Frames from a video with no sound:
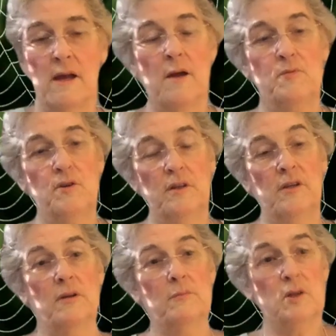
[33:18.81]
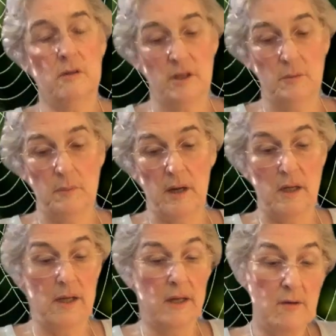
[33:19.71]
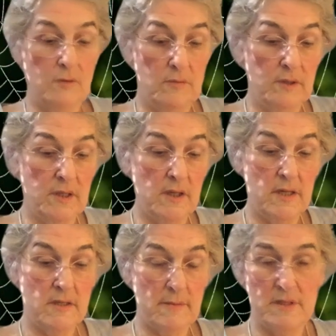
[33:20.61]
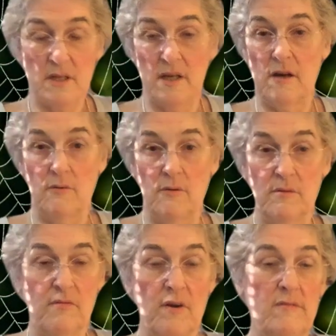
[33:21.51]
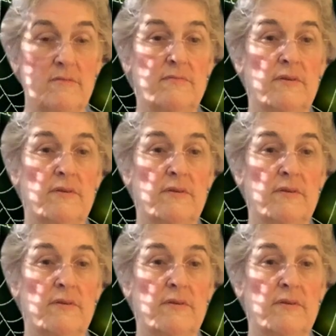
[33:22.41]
I'm sure you know what I'm talking about. I got one with the 8 Sabbaths and I got one with 5